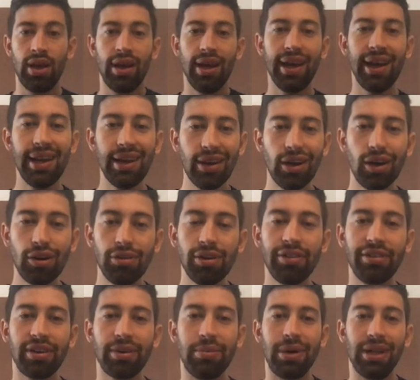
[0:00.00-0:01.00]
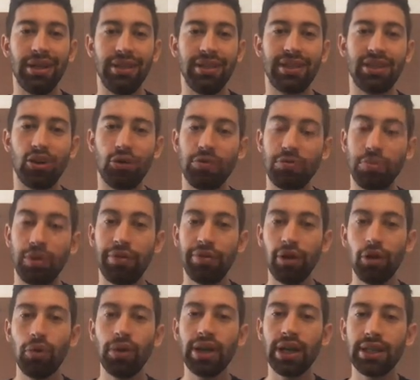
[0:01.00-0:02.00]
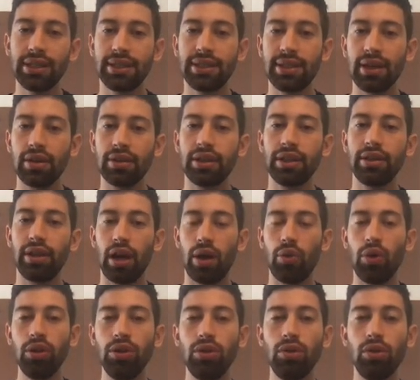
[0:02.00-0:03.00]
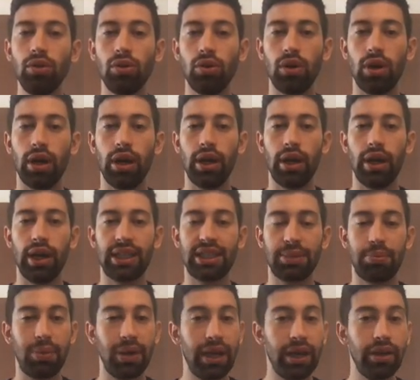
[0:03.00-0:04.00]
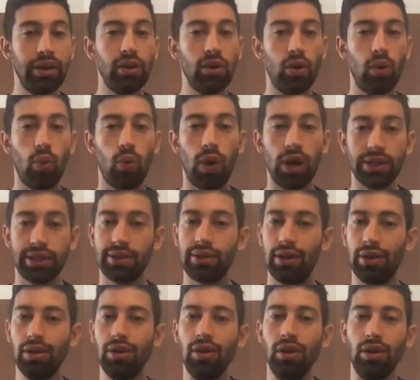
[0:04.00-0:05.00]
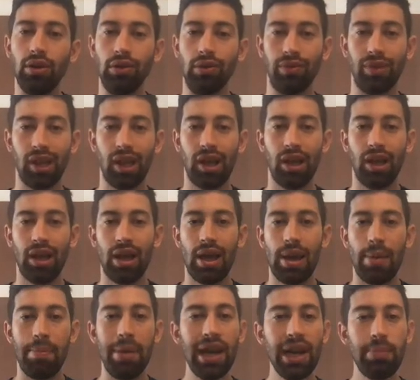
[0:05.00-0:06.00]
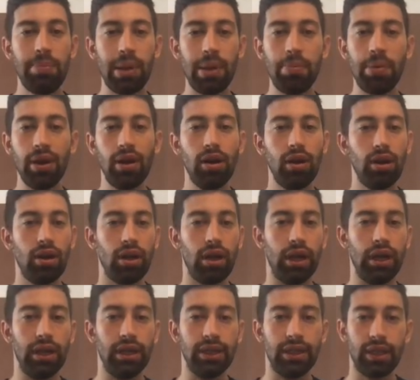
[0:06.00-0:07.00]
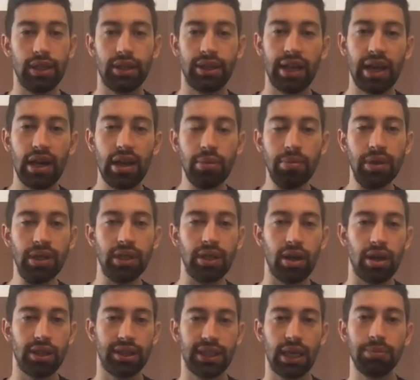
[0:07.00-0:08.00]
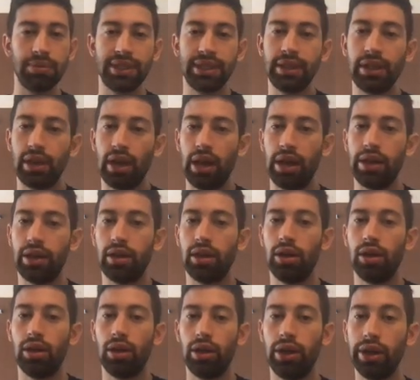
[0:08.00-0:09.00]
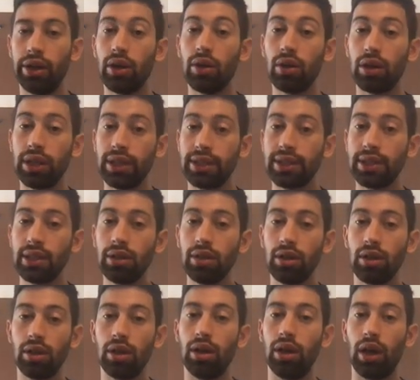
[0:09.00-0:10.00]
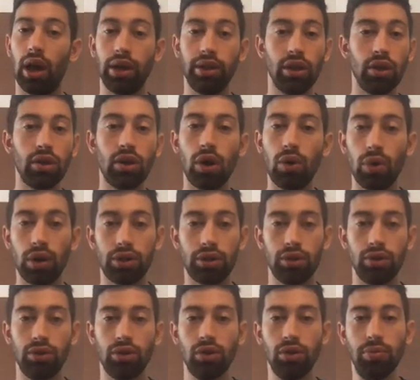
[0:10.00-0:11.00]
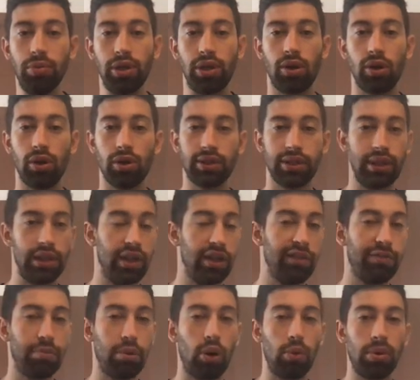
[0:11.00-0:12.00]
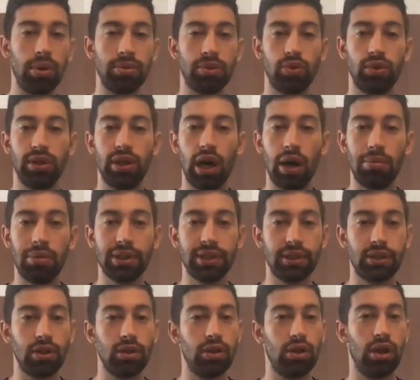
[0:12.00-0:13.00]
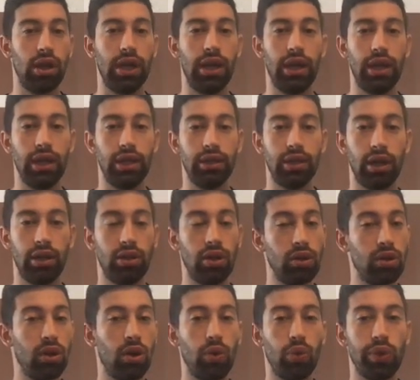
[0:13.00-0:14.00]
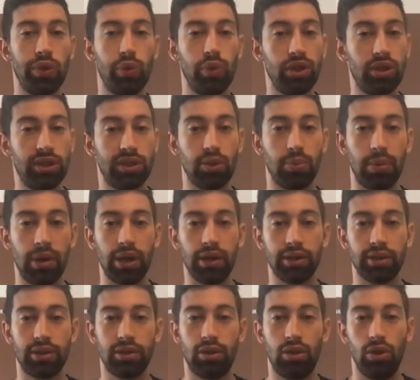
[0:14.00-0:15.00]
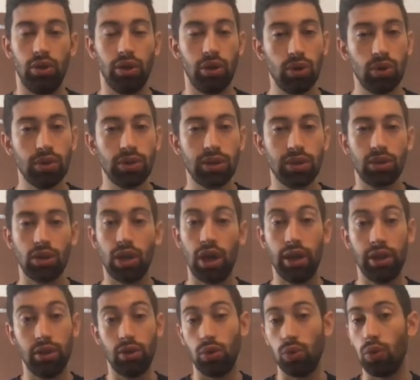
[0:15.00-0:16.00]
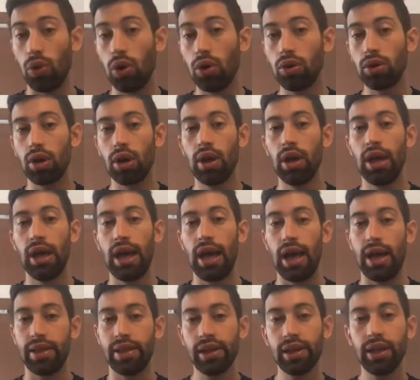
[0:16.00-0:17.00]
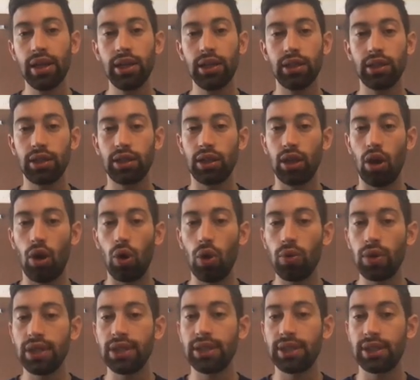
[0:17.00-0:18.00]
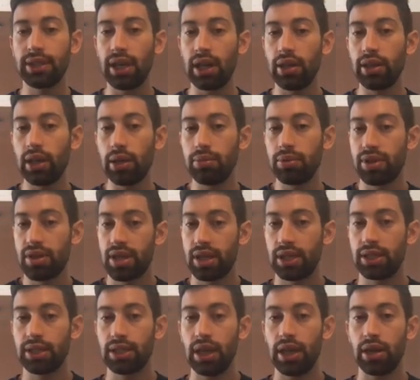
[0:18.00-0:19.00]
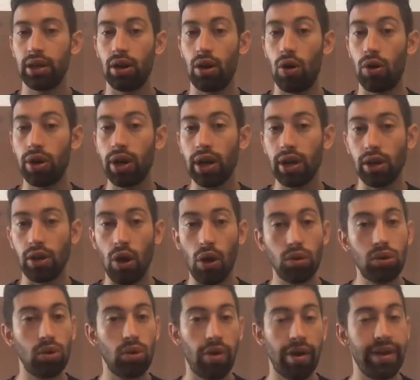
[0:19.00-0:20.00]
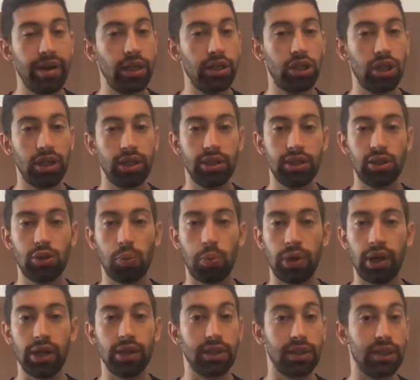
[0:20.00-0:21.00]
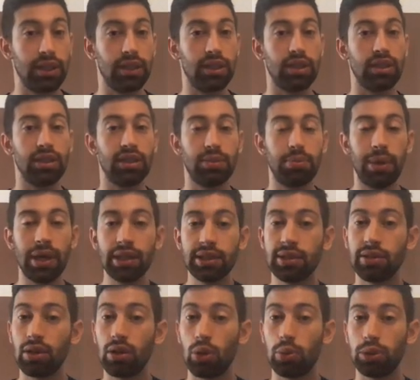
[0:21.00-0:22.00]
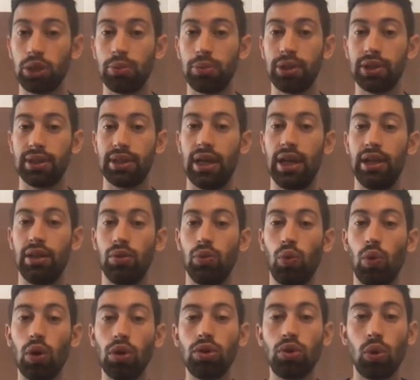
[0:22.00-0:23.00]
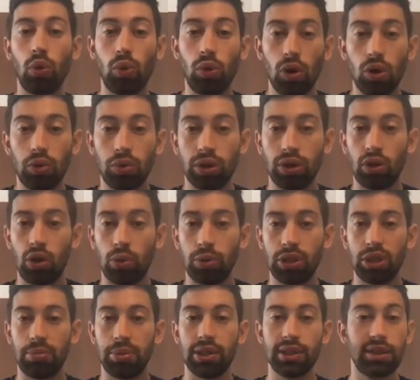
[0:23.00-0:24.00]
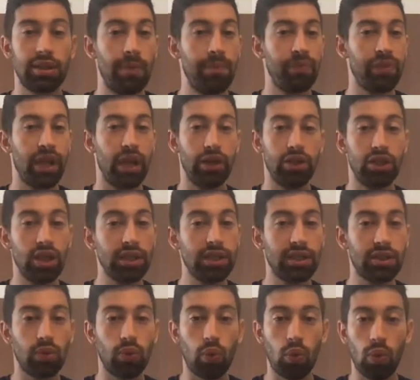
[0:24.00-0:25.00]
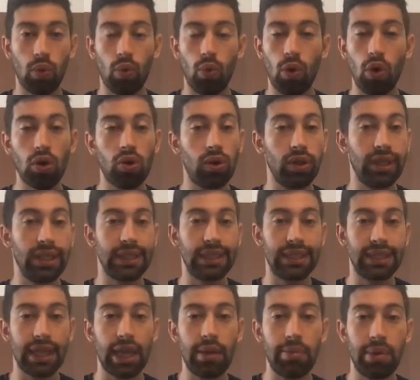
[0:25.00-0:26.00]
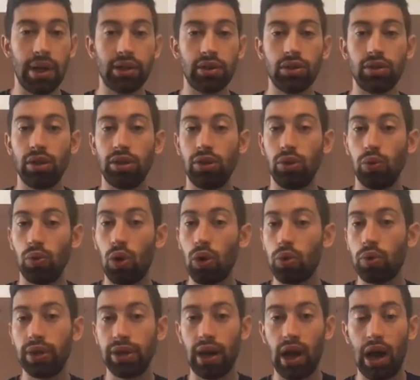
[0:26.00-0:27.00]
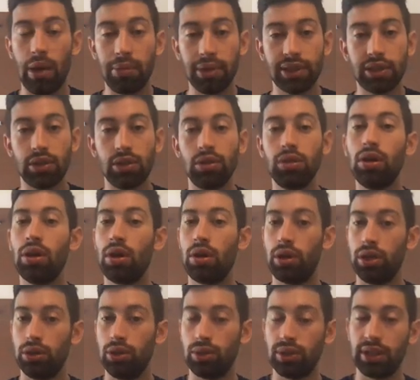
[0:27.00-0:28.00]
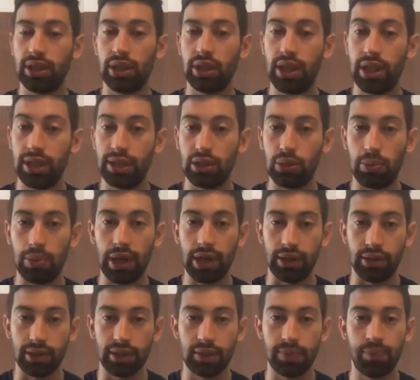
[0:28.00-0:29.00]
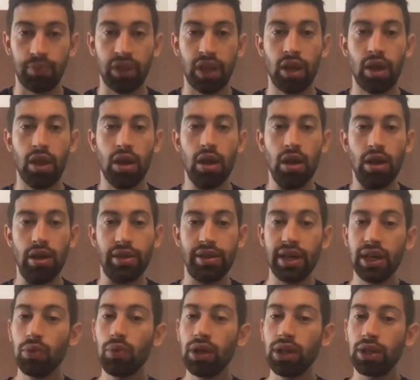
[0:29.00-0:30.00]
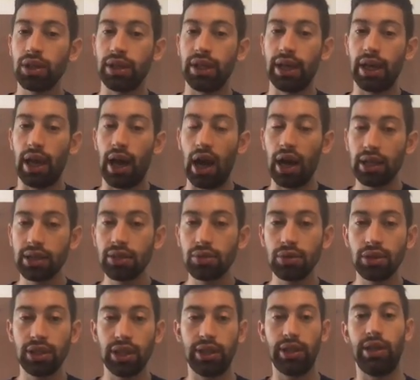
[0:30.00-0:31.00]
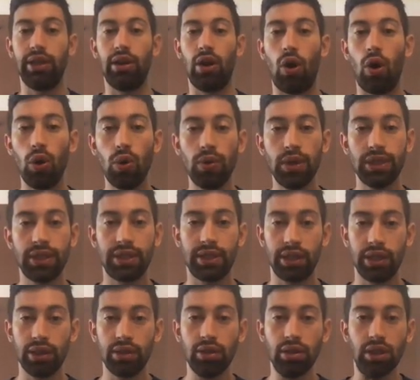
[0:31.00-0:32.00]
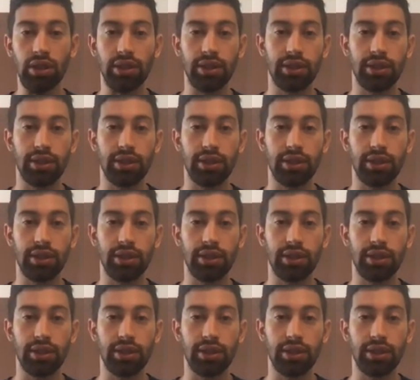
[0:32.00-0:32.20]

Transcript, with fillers: Hello everybody! So before we get started, I want to explain you what's going on. Many people uh, telling me something like, Lior, listen, uh, I don't know what to do because I have problems with Amazon and I don't know with which suppliers to use and to work. And then I always tell them things like, okay, go to any Chinese suppliers that respect dropshippers and want to work with dropshippers and just work on the same method that you work with Amazon using these suppliers. Then what the answer that I always hear is